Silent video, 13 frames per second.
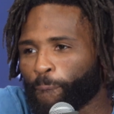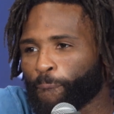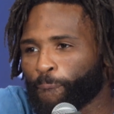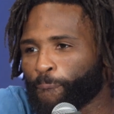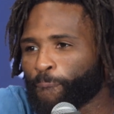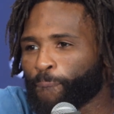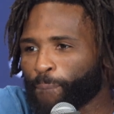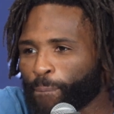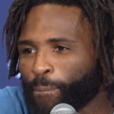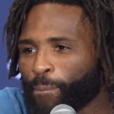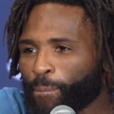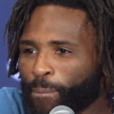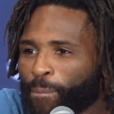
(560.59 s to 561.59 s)
Off topic,
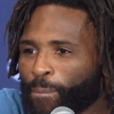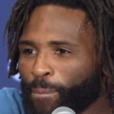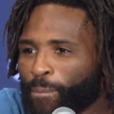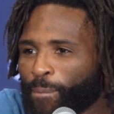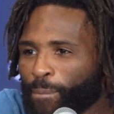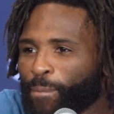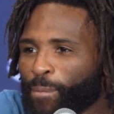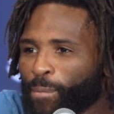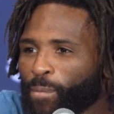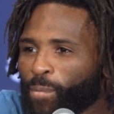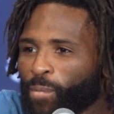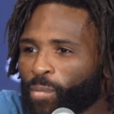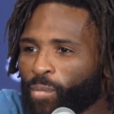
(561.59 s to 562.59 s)
last question. What's your
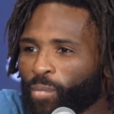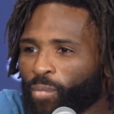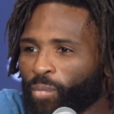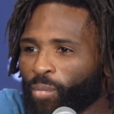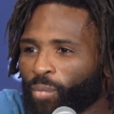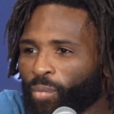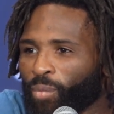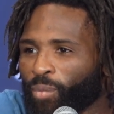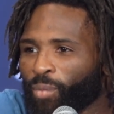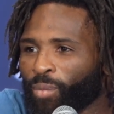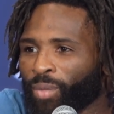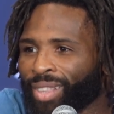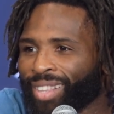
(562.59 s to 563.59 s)
walkout song this weekend
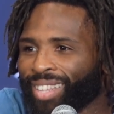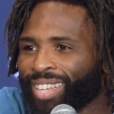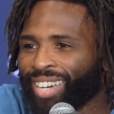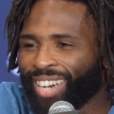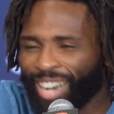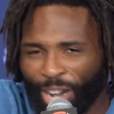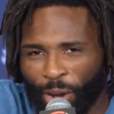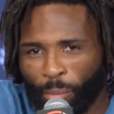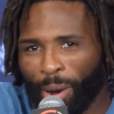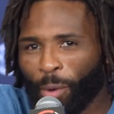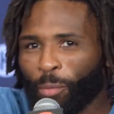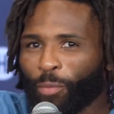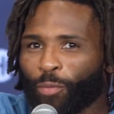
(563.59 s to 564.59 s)
and why?
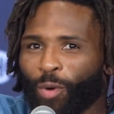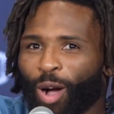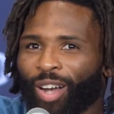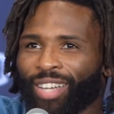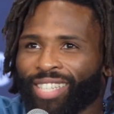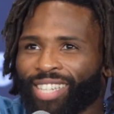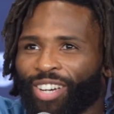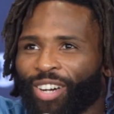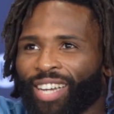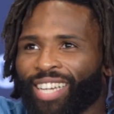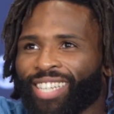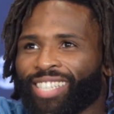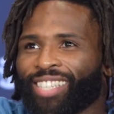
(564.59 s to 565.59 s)
My walkout
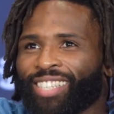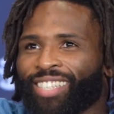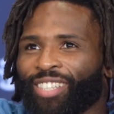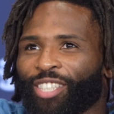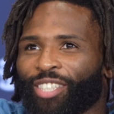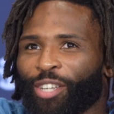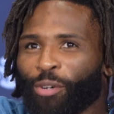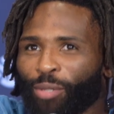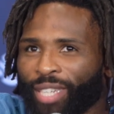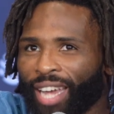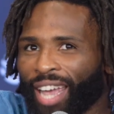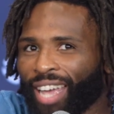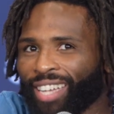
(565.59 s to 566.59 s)
song is Two
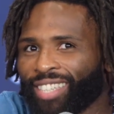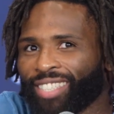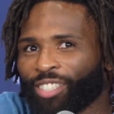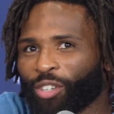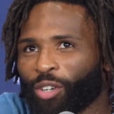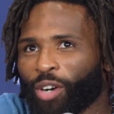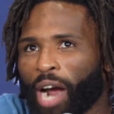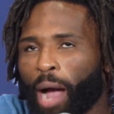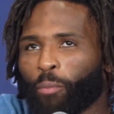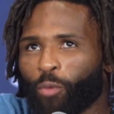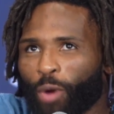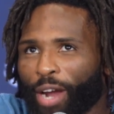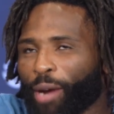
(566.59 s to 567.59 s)
Chains, or
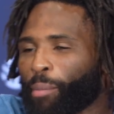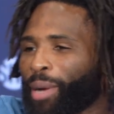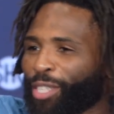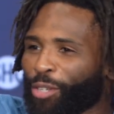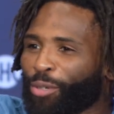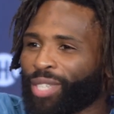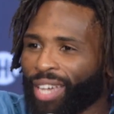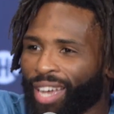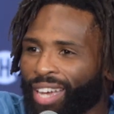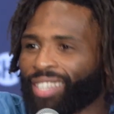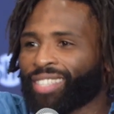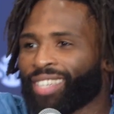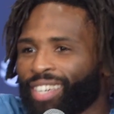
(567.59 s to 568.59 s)
I'm Rare by Two
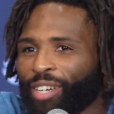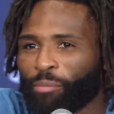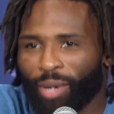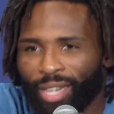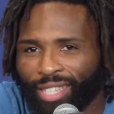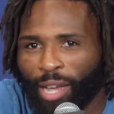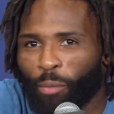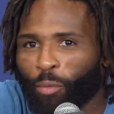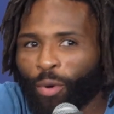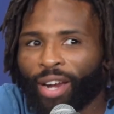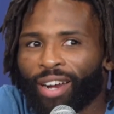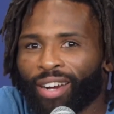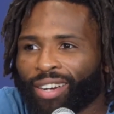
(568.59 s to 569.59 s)
Chains. Because I'm
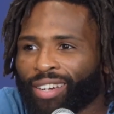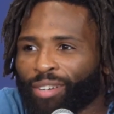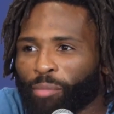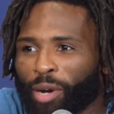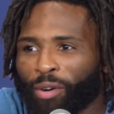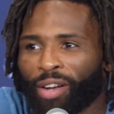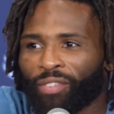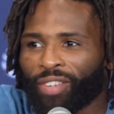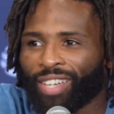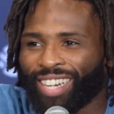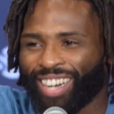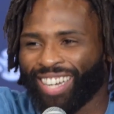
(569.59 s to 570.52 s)
Rare by Raufeon.